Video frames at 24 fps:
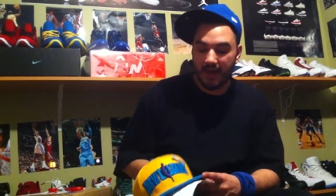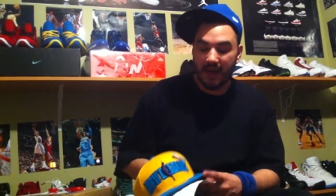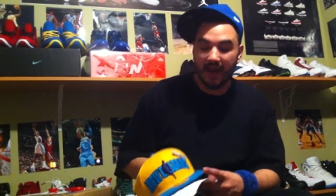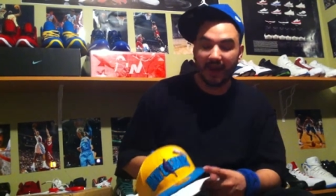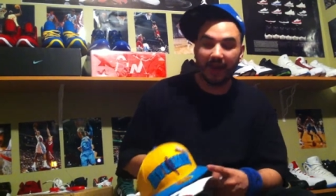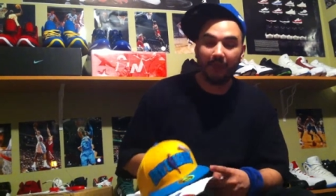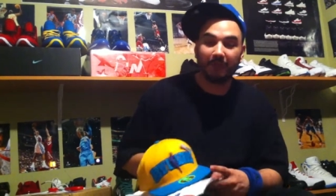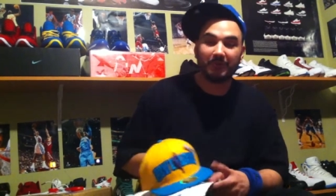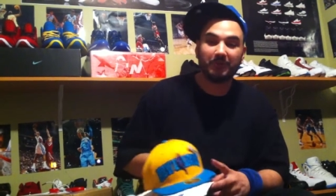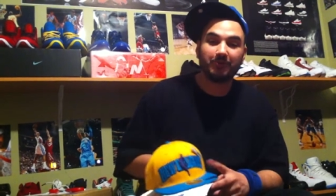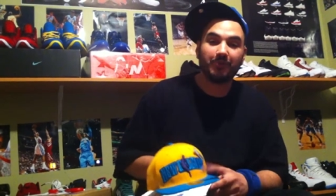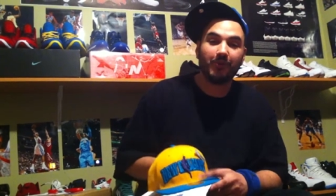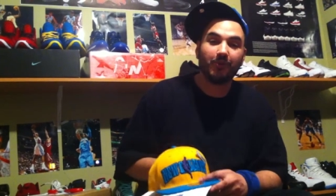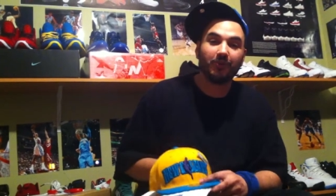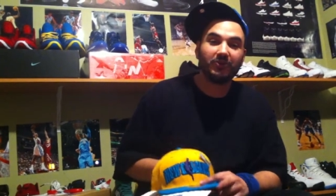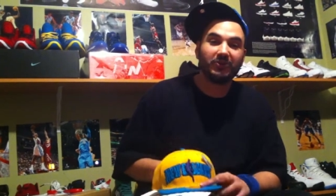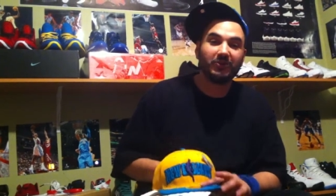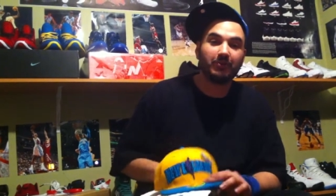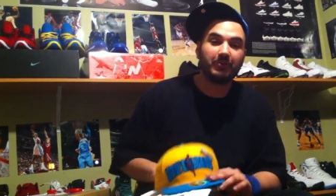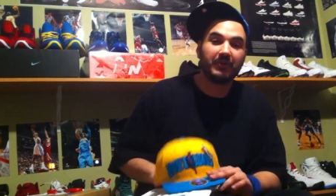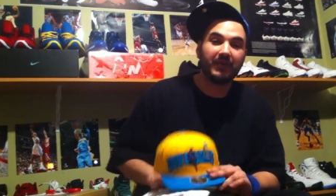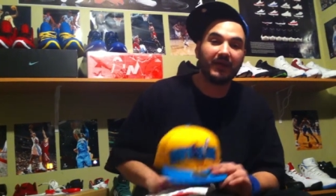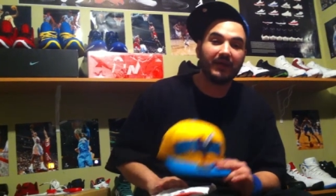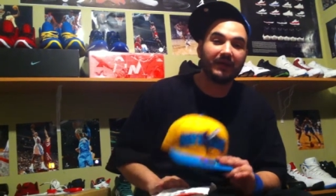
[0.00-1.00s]
And I was
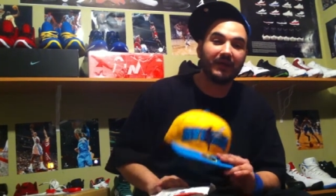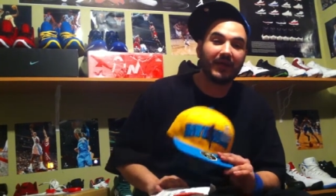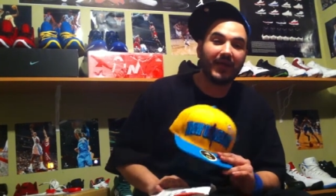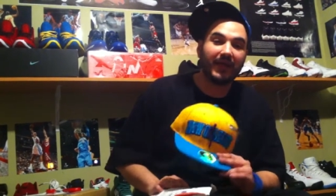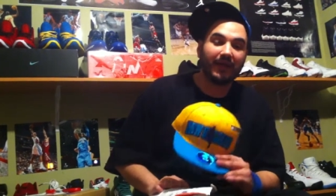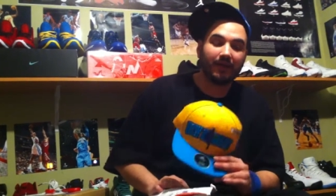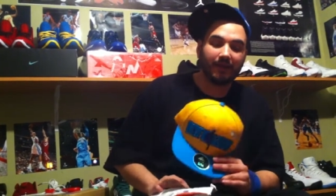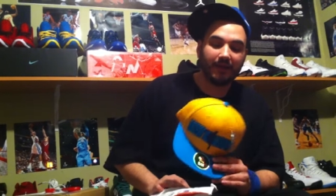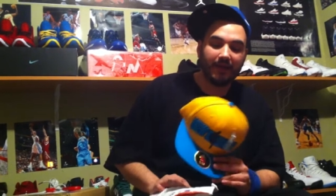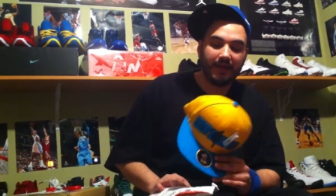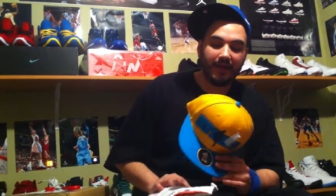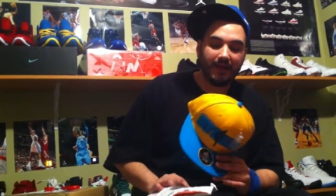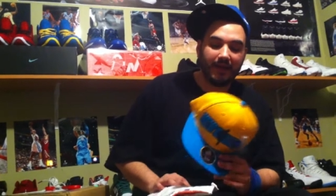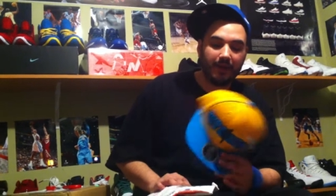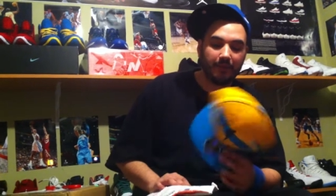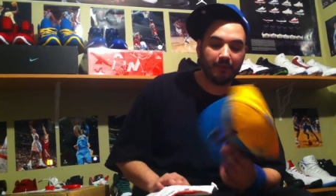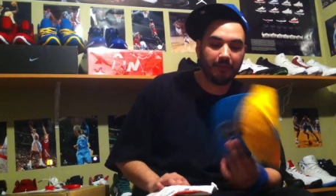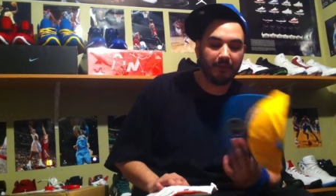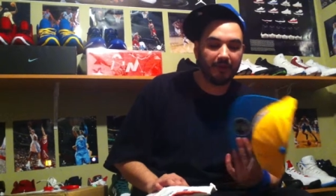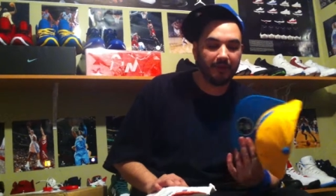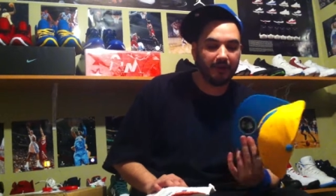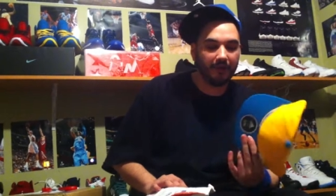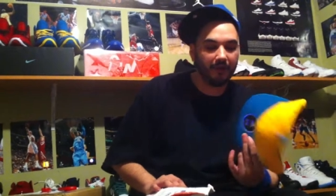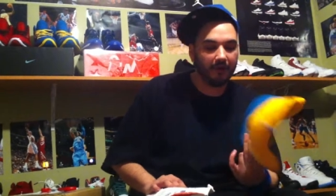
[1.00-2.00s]
supposed to be a Laney hat.
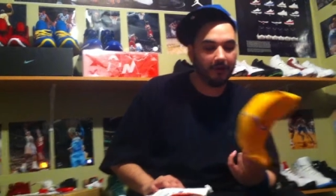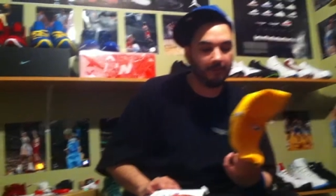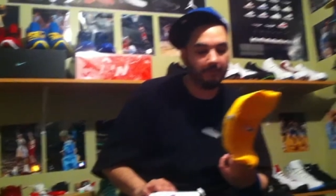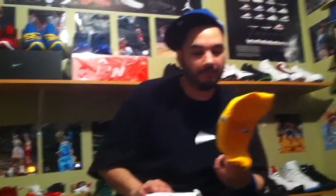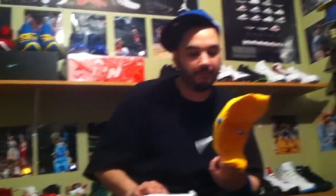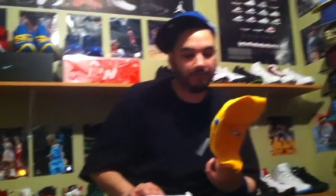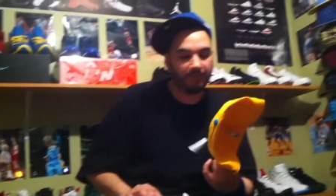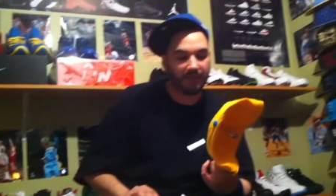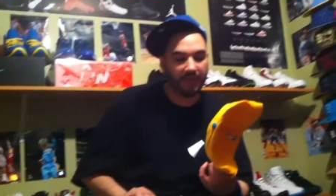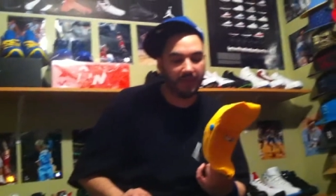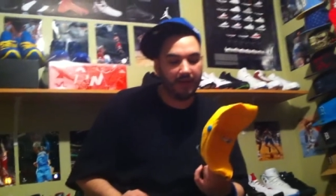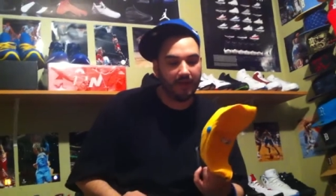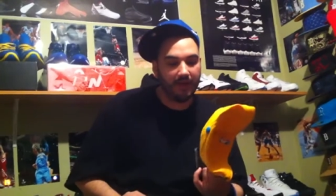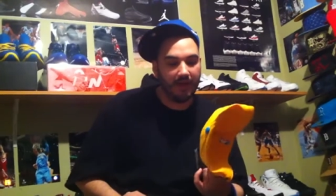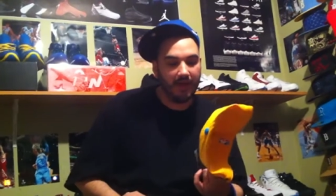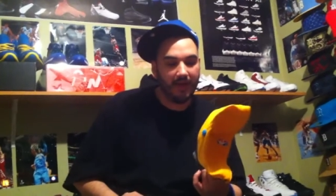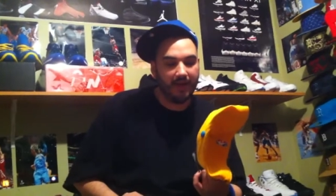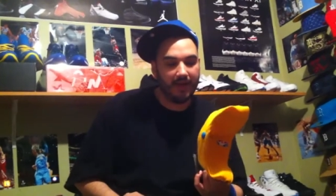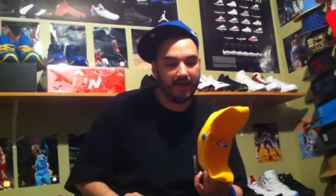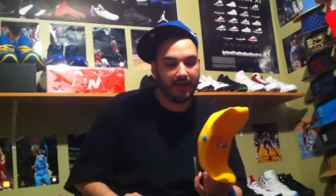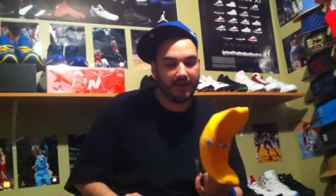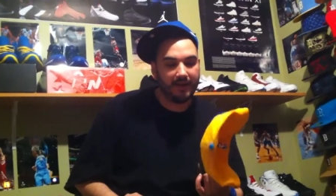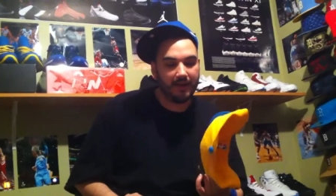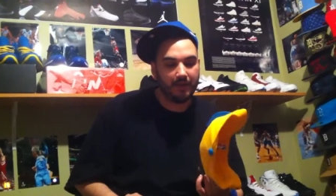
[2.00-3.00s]
But... um
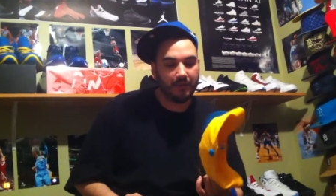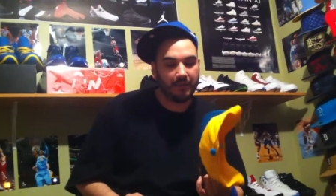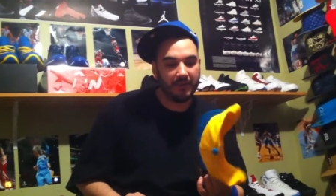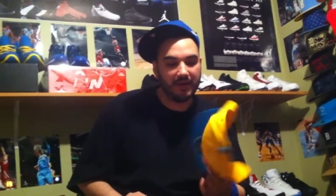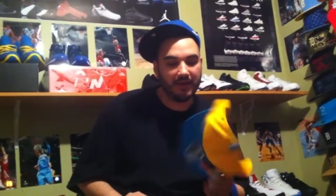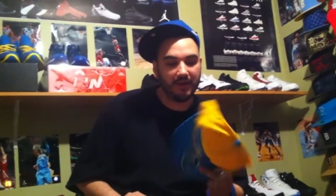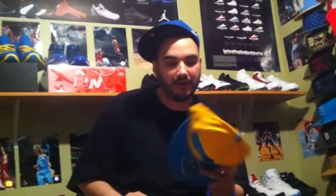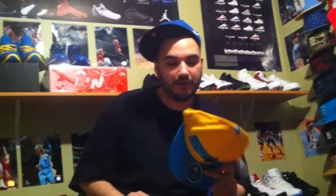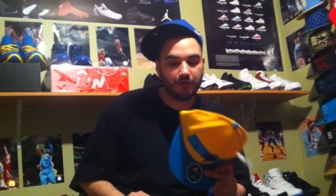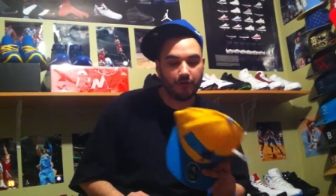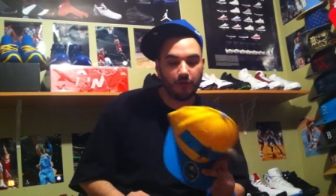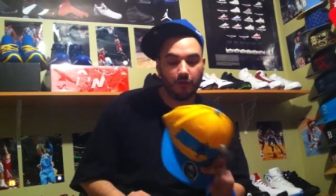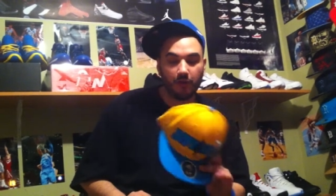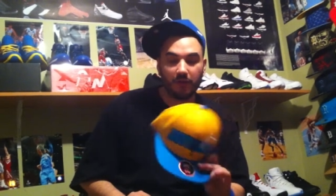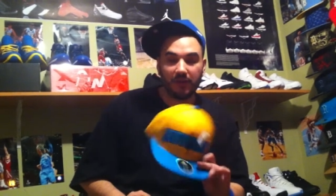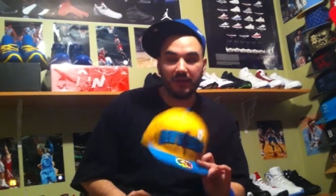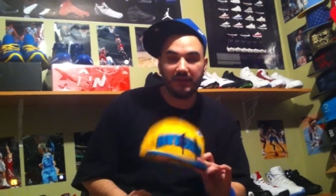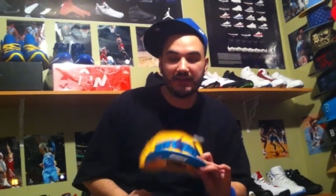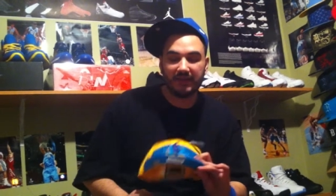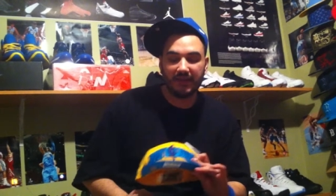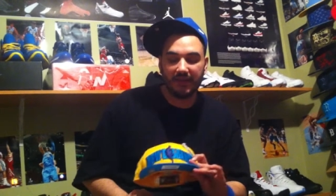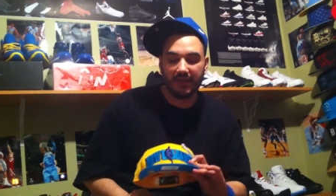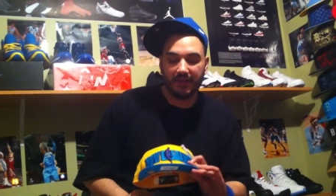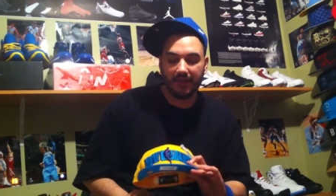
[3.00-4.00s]
it ended up being a New
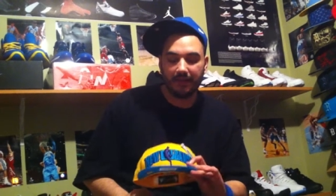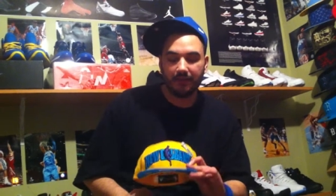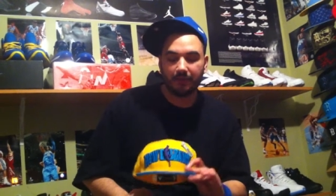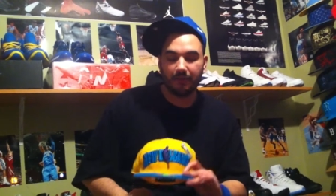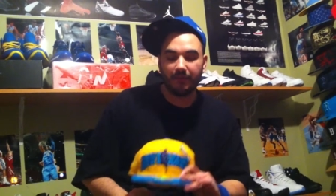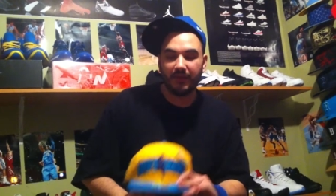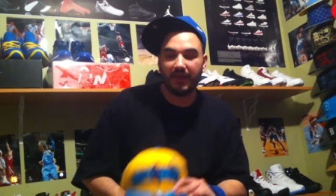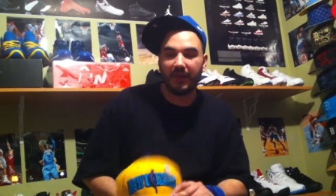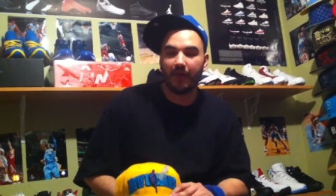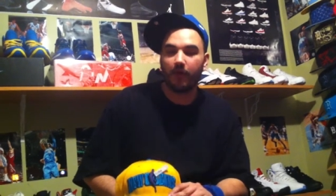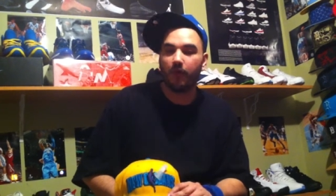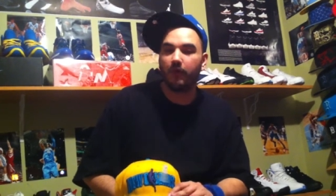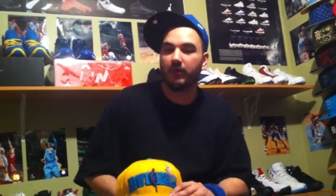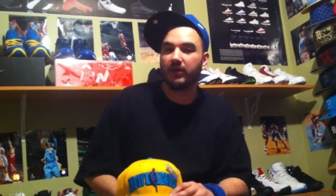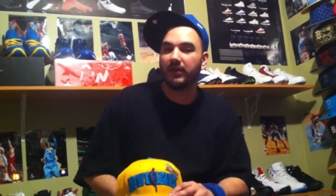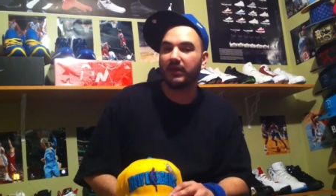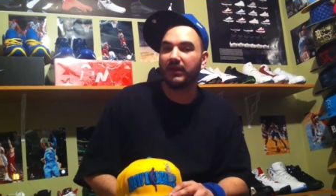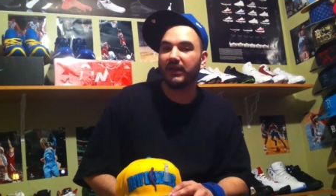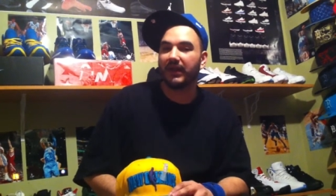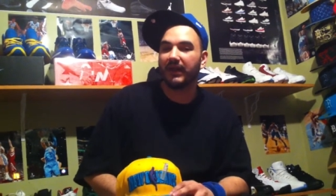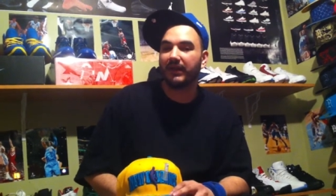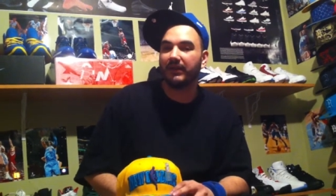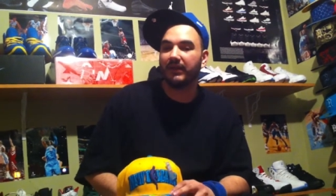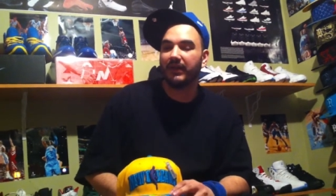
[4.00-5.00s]
Orleans hat, but I ordered
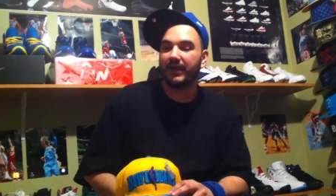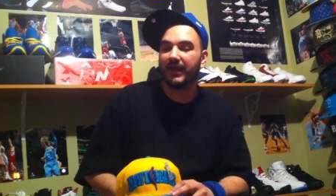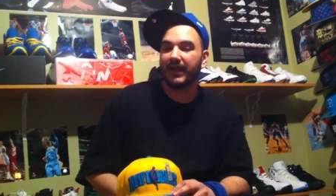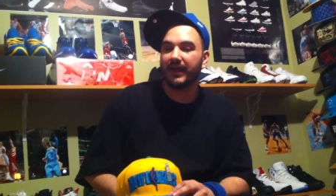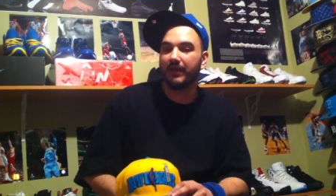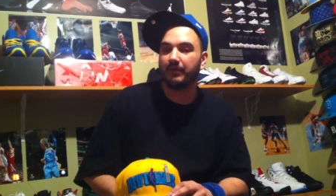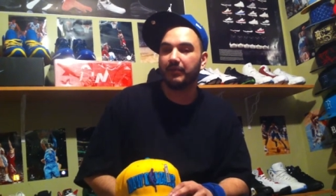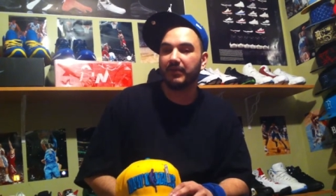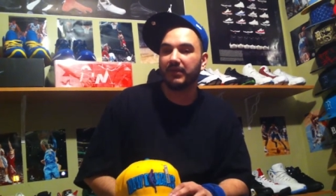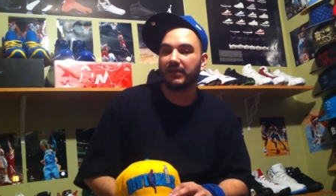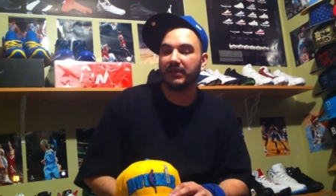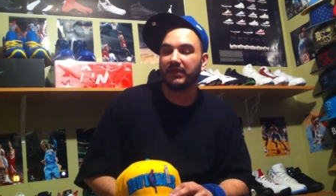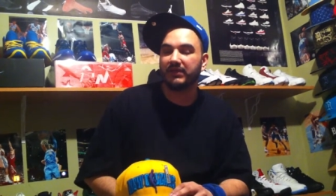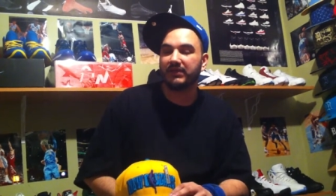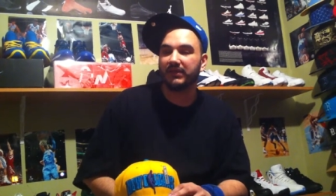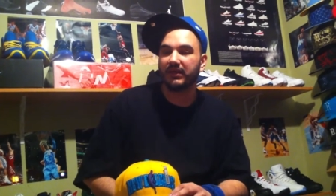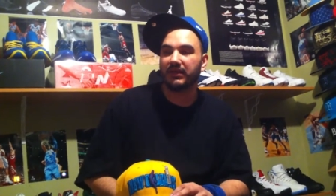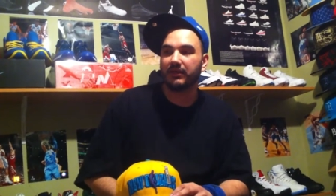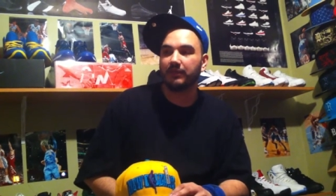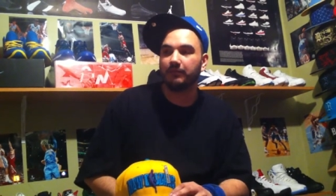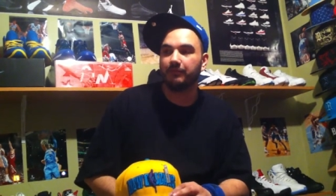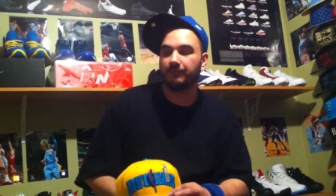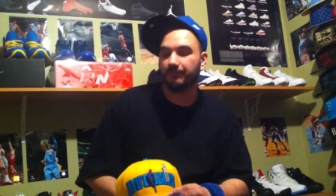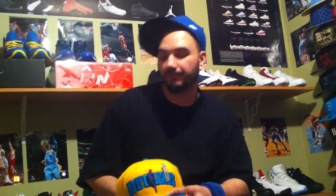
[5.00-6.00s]
a Laney hat because
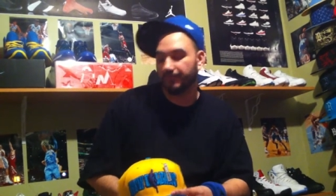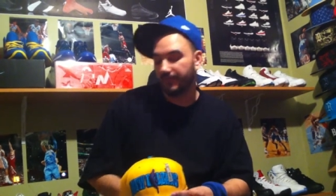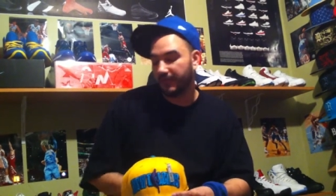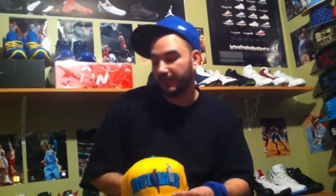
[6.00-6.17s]
um,